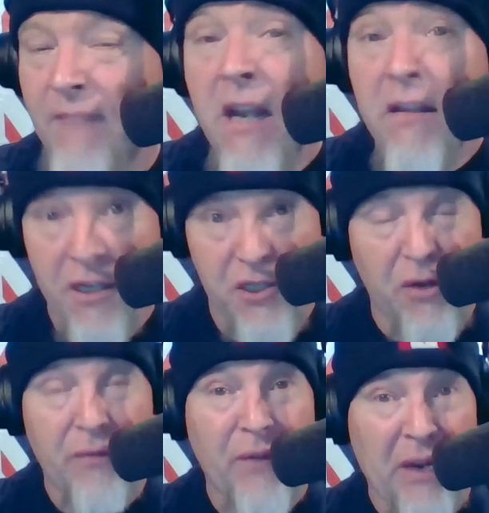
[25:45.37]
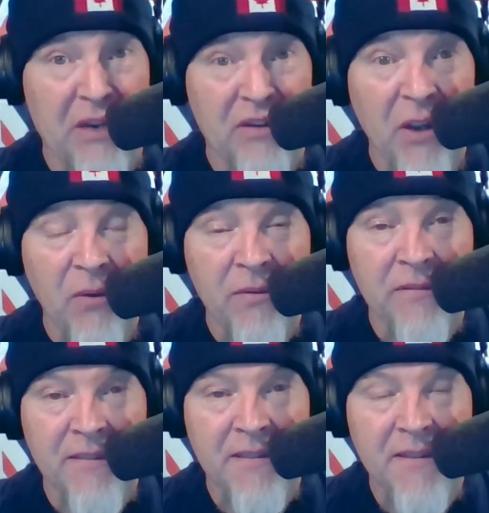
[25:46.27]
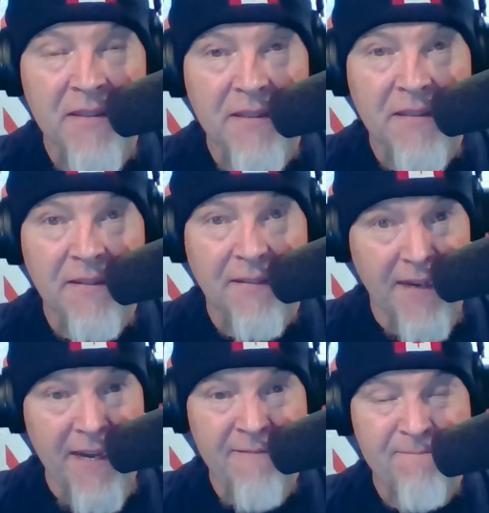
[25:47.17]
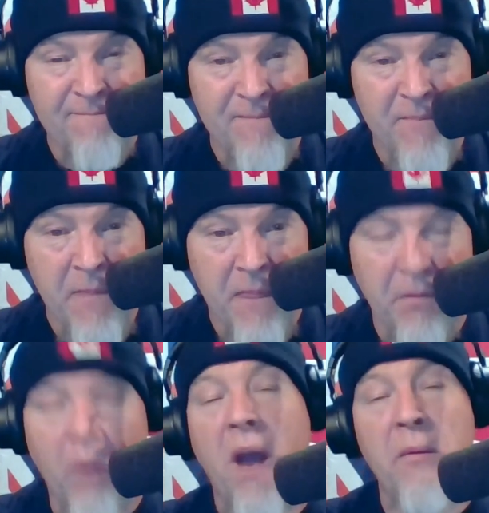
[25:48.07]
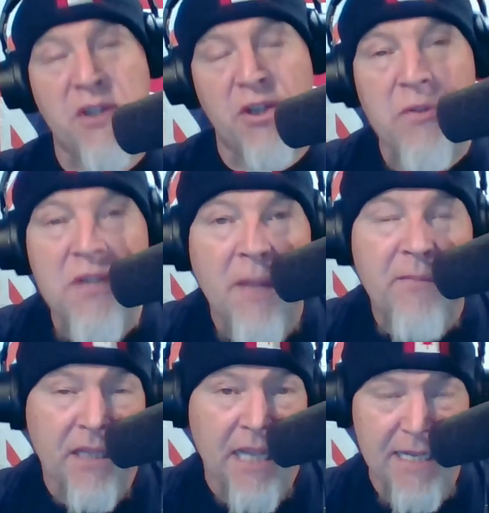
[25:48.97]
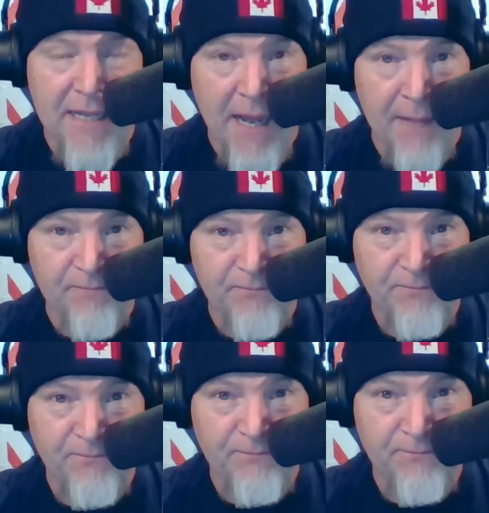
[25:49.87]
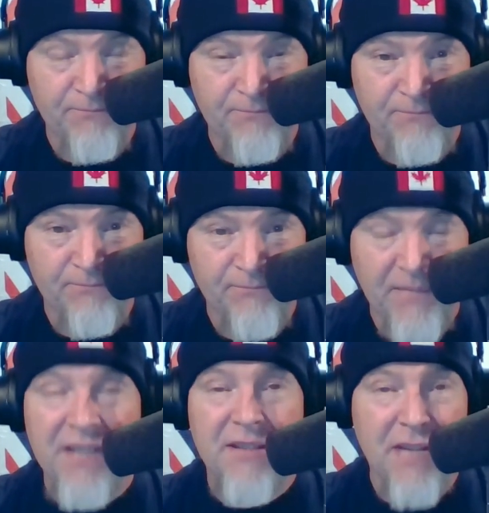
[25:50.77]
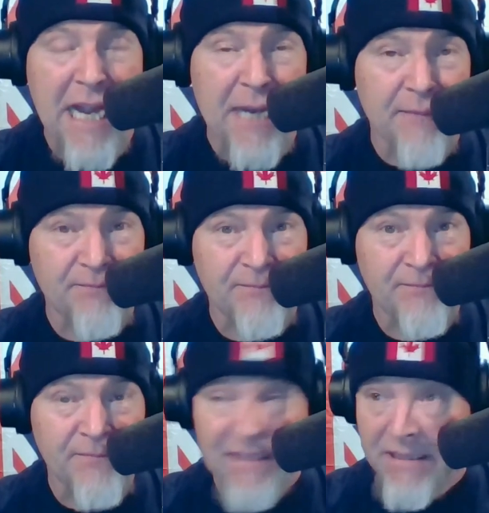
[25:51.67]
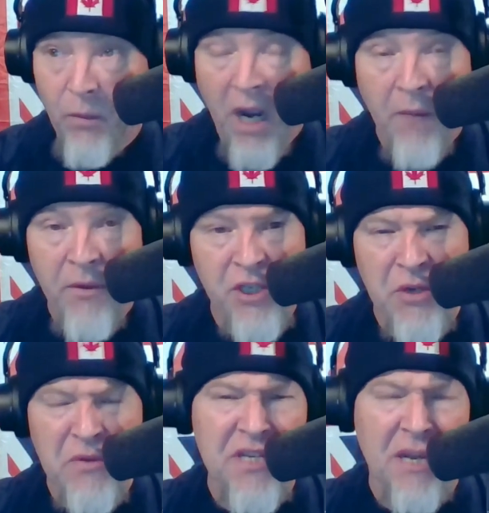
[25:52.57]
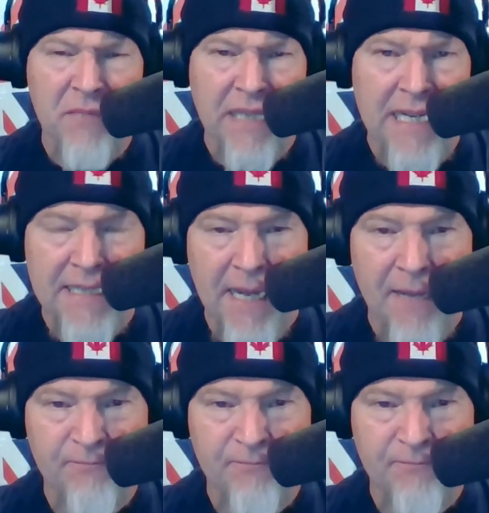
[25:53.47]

They sure fucking do. Eh? But why would you do something like that? That's the thing. Why would you do something like that?